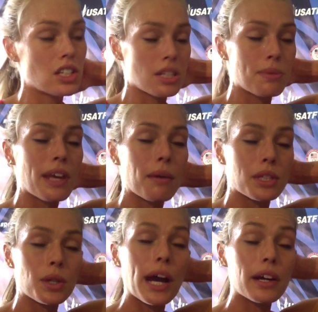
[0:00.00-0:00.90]
just being
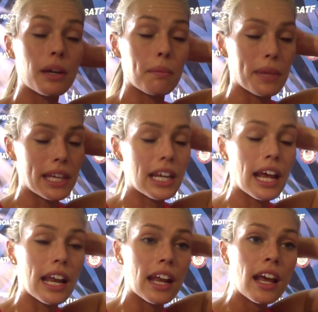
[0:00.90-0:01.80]
able to go out and compete
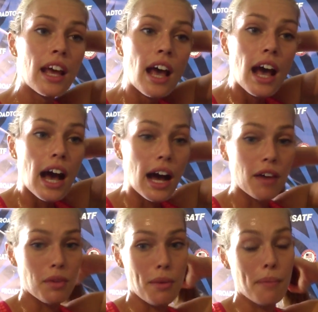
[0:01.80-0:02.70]
and
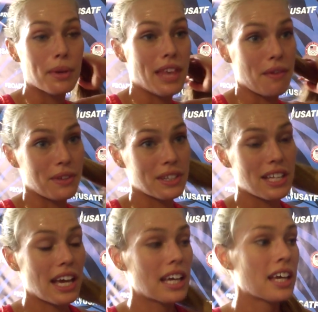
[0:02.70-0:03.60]
um, remember what that feels
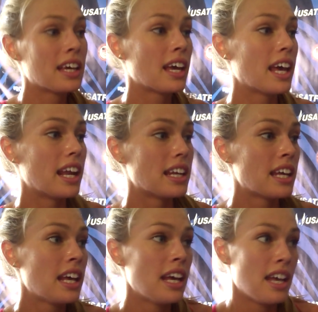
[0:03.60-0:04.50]
like and,
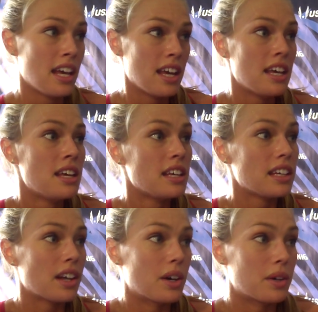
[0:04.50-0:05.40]

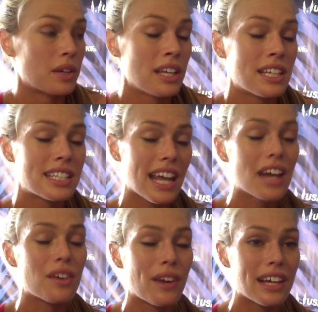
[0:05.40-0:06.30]
you know,
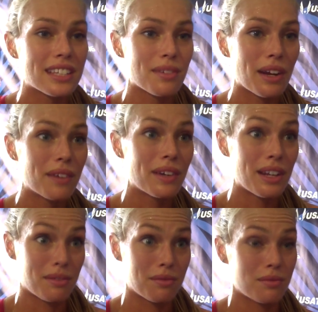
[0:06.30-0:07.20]
stay in a race when,
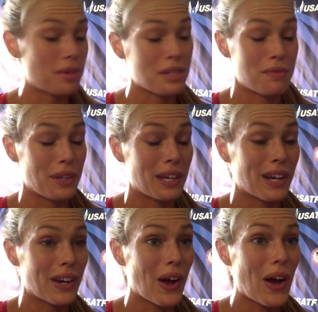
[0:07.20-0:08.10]
it wasn't feeling
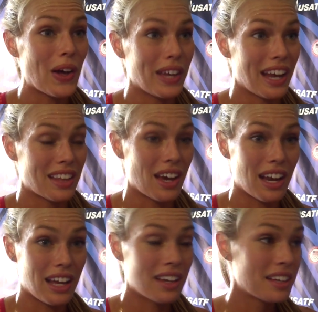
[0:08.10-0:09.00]
good at all and I
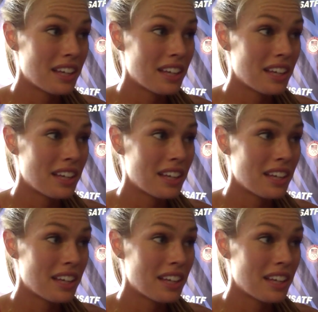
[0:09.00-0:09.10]
thought I